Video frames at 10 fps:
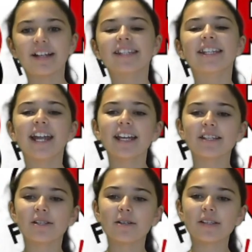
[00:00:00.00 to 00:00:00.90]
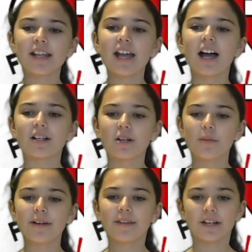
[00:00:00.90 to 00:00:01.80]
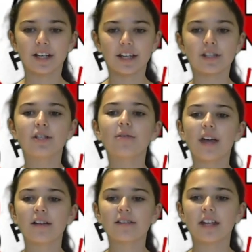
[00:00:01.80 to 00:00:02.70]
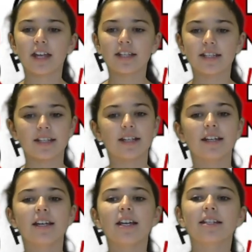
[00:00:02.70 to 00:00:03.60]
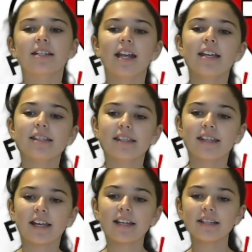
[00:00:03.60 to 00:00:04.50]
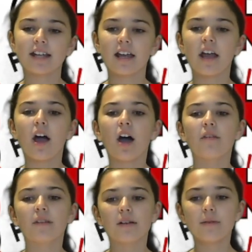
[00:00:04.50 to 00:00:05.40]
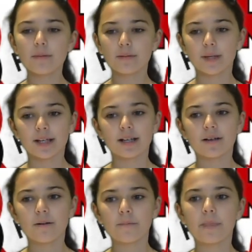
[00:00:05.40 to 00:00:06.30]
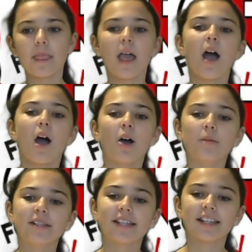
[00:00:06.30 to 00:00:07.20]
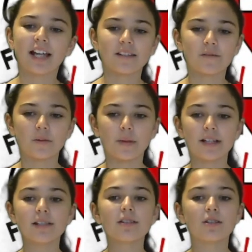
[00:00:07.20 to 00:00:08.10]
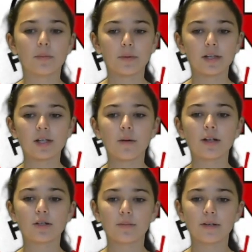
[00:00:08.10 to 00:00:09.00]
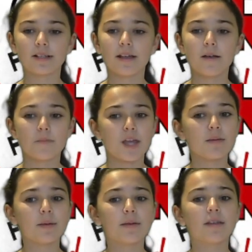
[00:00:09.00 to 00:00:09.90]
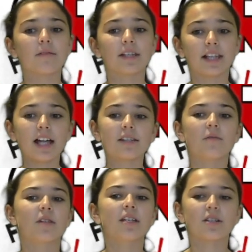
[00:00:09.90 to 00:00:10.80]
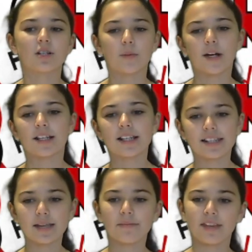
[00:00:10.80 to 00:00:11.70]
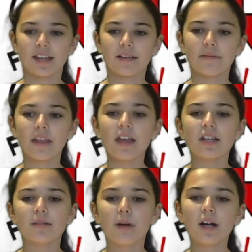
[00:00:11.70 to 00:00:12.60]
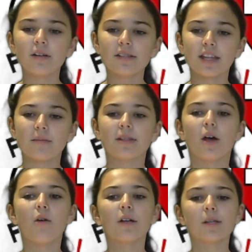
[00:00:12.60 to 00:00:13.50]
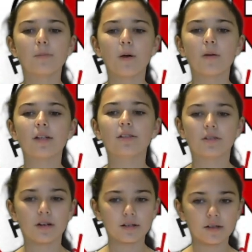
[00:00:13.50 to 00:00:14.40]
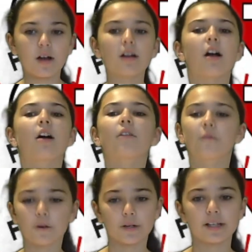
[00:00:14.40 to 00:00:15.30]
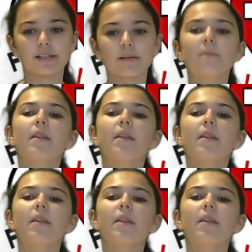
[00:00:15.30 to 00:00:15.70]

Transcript: Today is Tuesday, October 30th, 2018. Today is the second day of Red Ribbon Week. Hope to see lots of twins, triplets, quadruplets, maybe even lots of teachers wearing the same thing. Tomorrow's theme is Hocus Pocus Drugs Aren't Our Focus.